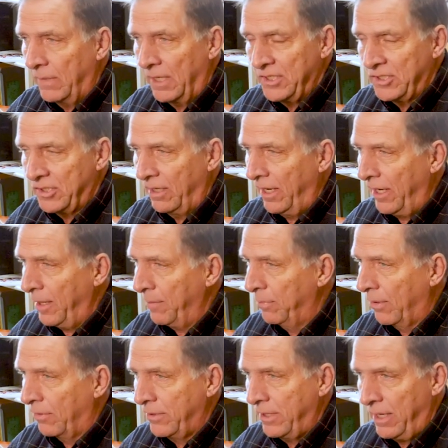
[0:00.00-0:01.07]
isolating
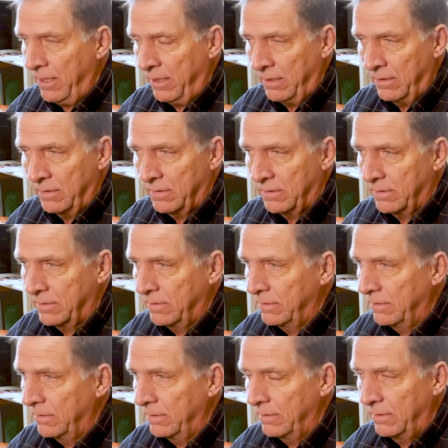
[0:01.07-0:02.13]
proteins
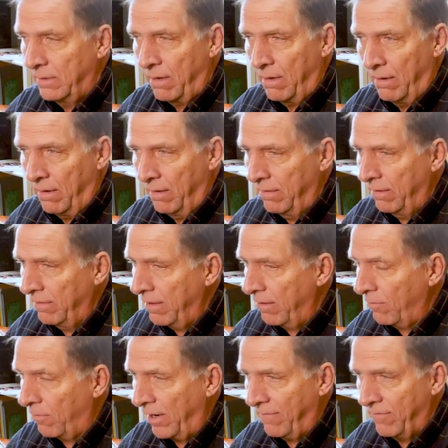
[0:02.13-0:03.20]
other
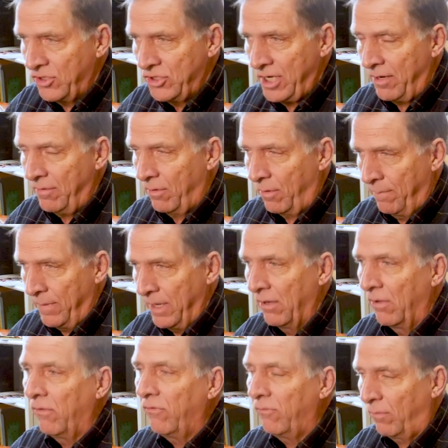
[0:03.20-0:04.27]
than whatever General
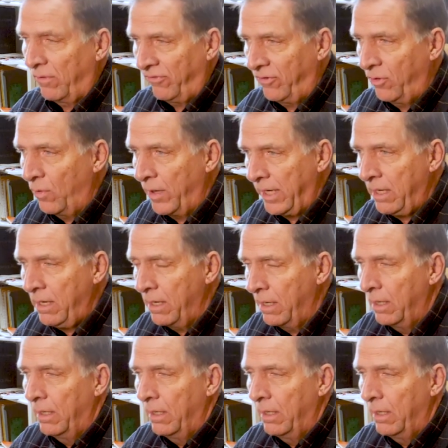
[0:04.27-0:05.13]
Mills was doing.